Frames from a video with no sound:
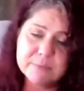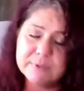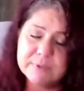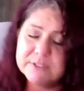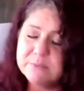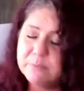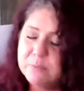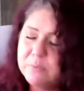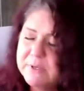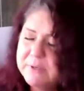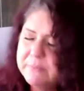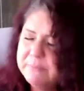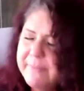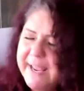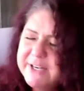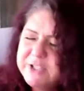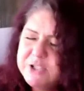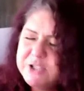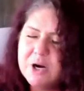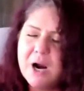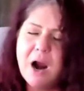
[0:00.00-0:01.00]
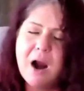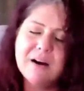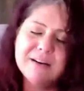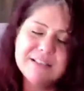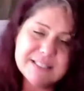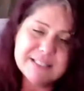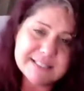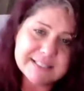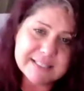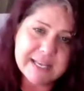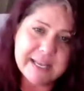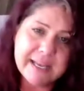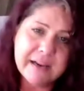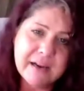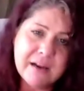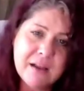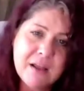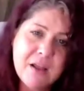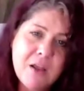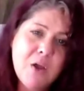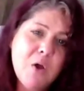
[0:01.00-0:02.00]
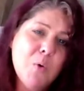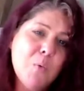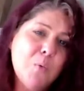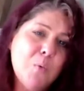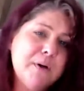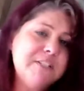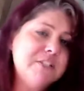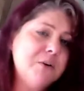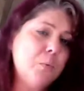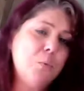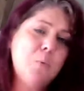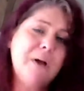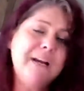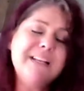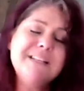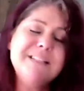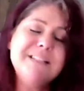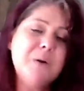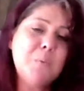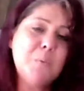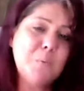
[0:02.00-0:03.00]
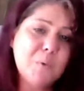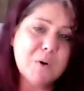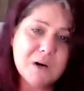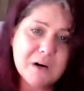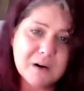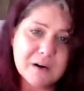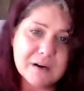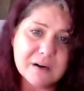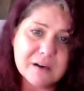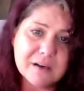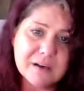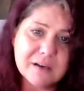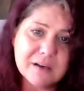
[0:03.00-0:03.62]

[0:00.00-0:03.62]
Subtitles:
what makes your heart sing, what is at work?